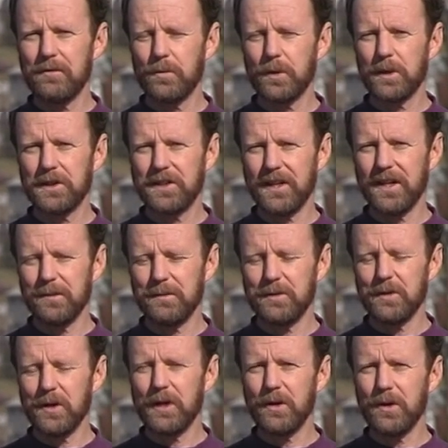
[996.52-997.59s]
workshops, so
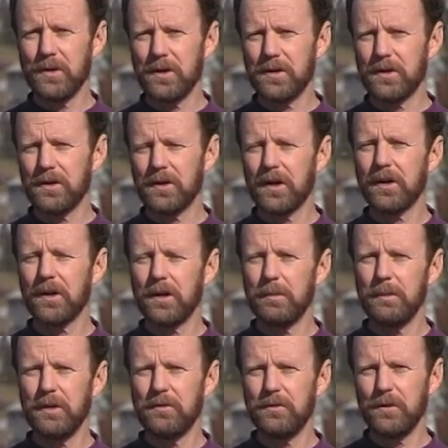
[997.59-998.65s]
I know that there are going to
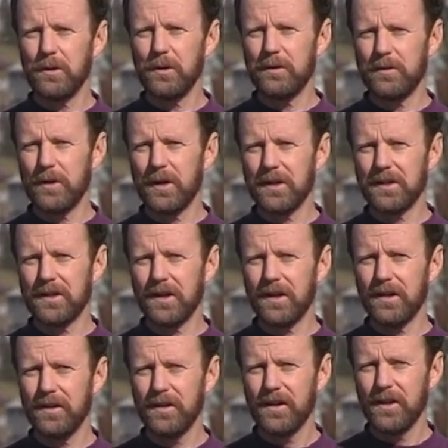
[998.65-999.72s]
be a few of you out
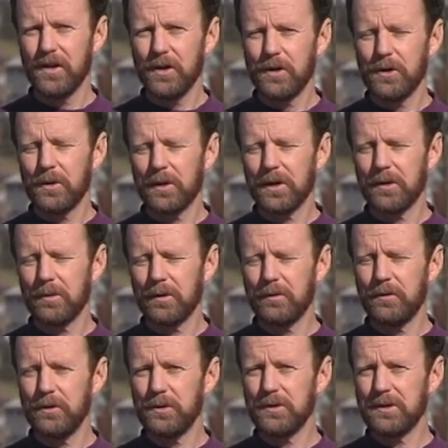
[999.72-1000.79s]
there who are going to
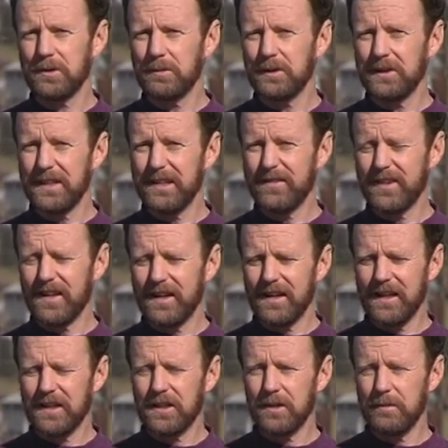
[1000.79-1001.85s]
refuse to believe that
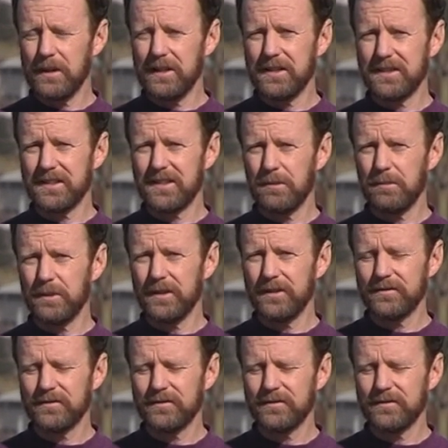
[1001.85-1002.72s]
it can be this simple.